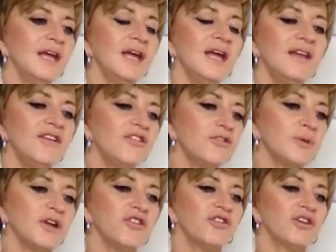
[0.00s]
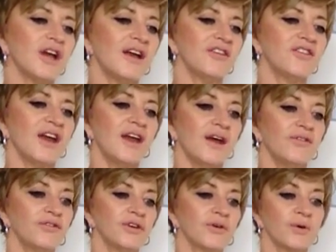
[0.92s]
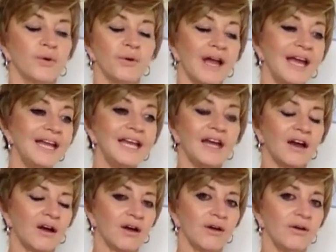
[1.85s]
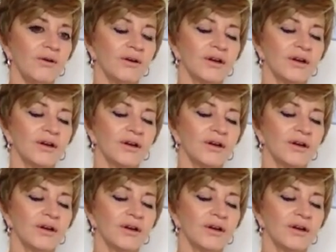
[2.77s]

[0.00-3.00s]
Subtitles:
Inasmuch as I have to go anyhow,